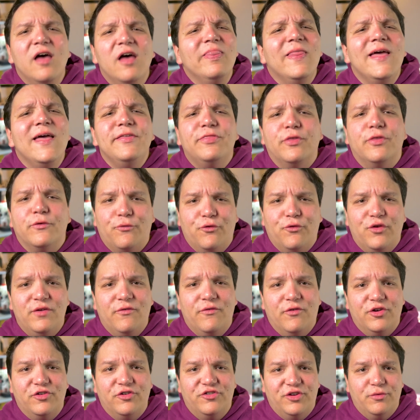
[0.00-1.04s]
Unlike the free
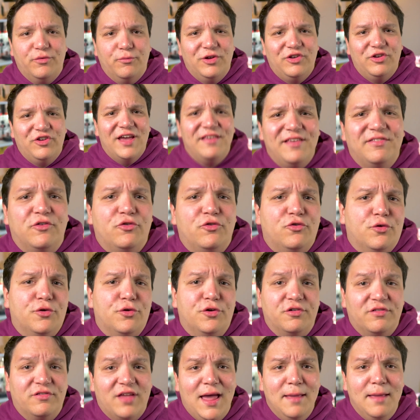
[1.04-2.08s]
version, which has a
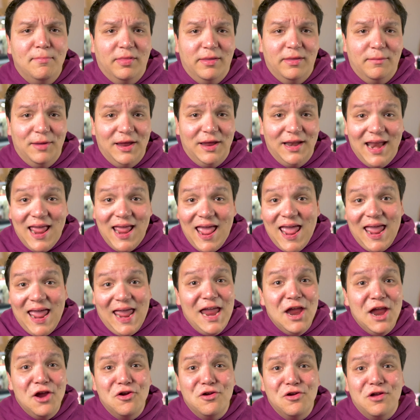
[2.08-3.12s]
shorter time limit,
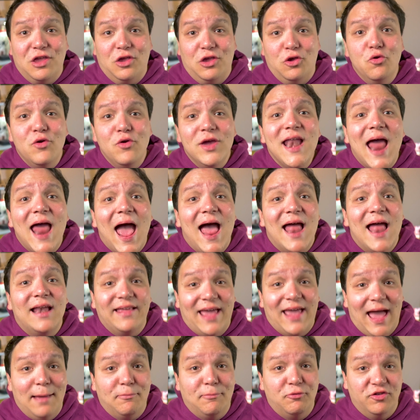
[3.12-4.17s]
here, you can add
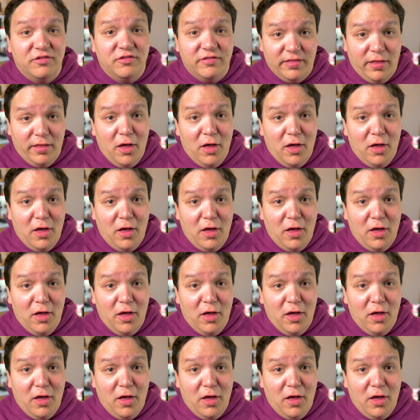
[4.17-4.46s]
captions